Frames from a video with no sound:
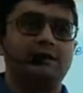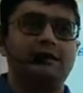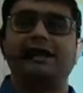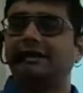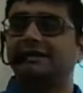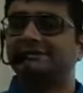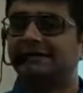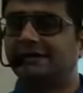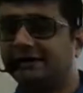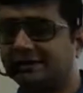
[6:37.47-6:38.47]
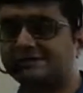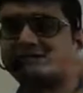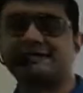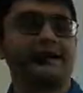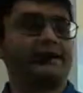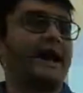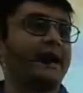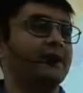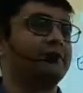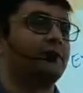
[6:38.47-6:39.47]
Like, let's say terrorists are
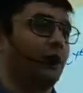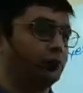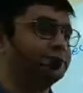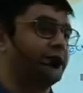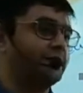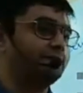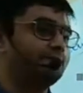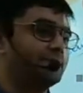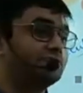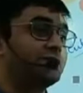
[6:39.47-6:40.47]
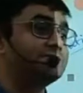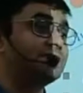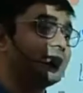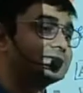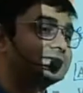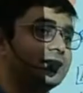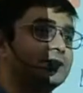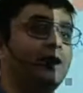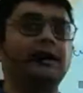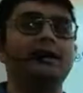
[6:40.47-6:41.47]
attacking from outside. So that's an
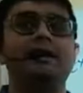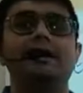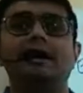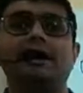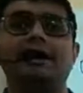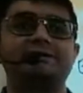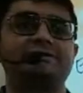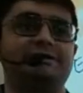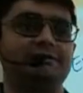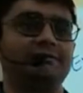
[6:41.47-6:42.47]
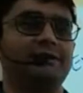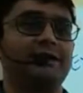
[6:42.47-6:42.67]
external aggression.